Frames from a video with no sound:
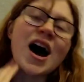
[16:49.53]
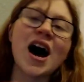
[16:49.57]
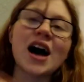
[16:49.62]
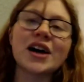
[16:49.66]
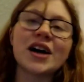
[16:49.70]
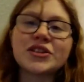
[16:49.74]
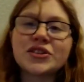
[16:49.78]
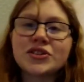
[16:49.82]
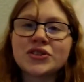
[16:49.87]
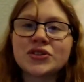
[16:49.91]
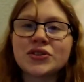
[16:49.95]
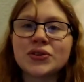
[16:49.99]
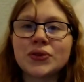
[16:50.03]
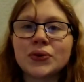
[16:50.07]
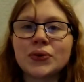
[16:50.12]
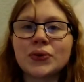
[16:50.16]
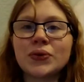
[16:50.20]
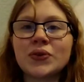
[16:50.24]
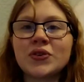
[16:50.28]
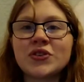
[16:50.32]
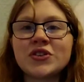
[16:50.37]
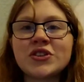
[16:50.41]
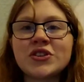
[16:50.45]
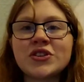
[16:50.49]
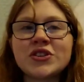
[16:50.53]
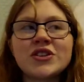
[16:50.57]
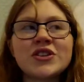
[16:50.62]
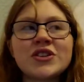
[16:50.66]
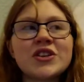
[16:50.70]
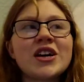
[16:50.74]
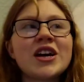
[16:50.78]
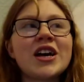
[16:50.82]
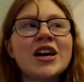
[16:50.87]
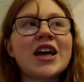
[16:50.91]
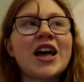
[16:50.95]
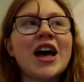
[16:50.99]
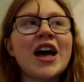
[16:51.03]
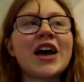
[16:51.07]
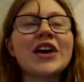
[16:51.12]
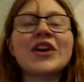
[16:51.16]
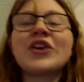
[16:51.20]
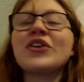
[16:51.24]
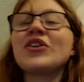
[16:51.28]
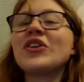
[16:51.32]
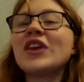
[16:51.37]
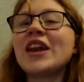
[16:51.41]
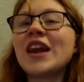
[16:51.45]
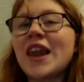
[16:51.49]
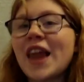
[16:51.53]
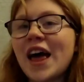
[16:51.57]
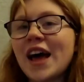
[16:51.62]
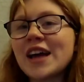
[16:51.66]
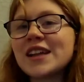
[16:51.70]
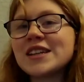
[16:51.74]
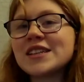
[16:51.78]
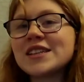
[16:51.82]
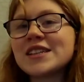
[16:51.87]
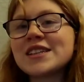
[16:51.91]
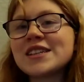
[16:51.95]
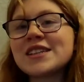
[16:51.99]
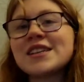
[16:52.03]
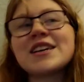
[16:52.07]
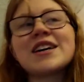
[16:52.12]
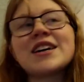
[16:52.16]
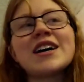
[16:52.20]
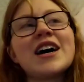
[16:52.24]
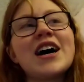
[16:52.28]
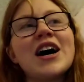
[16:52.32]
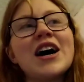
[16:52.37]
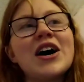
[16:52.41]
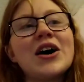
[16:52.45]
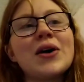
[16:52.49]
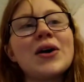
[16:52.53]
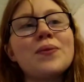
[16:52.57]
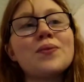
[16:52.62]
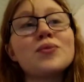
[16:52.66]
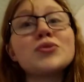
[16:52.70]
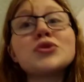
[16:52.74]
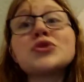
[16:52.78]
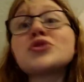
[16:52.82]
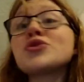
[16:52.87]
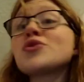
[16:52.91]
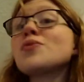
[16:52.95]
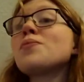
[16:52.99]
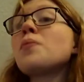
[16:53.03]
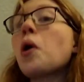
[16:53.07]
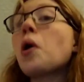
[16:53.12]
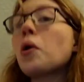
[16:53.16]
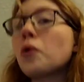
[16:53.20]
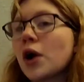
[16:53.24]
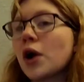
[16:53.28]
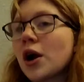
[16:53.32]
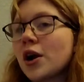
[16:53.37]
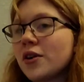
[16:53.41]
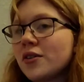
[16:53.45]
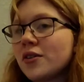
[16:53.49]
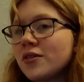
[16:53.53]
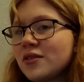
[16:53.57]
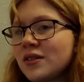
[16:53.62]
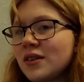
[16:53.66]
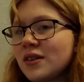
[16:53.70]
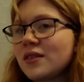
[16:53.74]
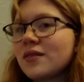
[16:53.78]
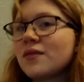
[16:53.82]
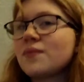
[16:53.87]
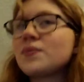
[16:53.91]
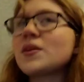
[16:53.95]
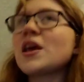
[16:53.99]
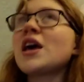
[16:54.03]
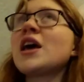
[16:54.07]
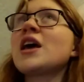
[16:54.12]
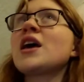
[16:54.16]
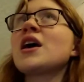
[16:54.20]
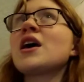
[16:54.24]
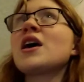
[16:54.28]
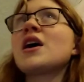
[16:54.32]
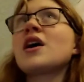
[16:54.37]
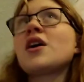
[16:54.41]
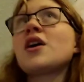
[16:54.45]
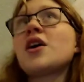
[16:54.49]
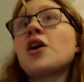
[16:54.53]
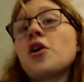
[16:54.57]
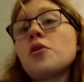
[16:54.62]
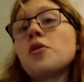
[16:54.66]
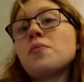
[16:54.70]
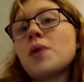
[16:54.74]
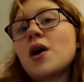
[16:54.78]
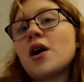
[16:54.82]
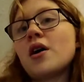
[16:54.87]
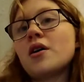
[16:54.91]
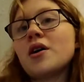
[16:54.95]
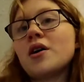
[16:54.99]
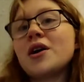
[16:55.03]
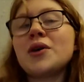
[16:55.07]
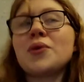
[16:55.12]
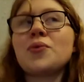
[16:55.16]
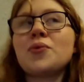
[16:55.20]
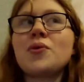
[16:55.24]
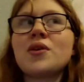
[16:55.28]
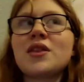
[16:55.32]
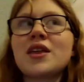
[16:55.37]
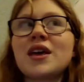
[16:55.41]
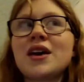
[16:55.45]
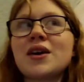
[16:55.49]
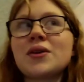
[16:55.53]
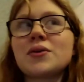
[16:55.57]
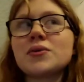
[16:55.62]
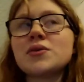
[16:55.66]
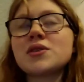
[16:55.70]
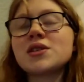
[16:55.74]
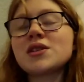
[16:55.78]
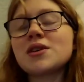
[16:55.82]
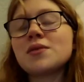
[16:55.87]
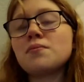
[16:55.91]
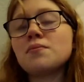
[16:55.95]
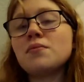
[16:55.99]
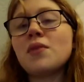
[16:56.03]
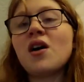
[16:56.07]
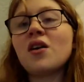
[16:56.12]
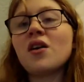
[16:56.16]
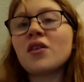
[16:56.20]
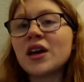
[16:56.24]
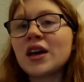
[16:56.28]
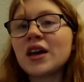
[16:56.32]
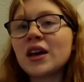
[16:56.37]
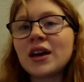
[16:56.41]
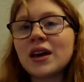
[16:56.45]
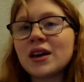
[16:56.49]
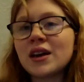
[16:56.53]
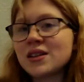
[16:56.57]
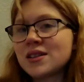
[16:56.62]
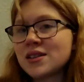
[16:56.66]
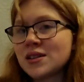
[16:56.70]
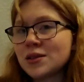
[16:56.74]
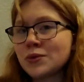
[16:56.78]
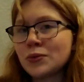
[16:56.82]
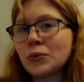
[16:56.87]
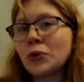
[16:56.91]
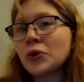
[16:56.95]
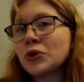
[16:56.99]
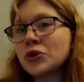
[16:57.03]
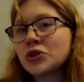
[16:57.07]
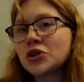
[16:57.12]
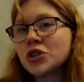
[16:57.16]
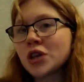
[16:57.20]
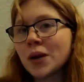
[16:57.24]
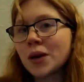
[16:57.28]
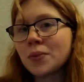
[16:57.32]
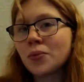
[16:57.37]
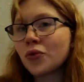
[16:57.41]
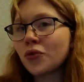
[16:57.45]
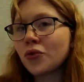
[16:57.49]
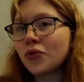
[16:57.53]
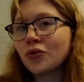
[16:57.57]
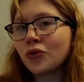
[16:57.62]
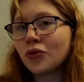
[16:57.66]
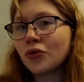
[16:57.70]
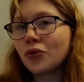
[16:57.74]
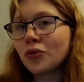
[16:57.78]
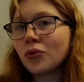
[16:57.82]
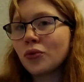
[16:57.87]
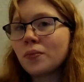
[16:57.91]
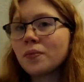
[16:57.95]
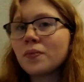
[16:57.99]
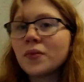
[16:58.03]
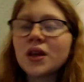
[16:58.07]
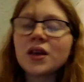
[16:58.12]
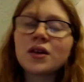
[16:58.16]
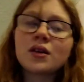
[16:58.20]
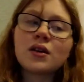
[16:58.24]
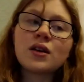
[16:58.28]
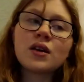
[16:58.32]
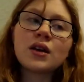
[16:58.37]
I just thought I couldn't let tomorrow go by without marking it in one shape or form.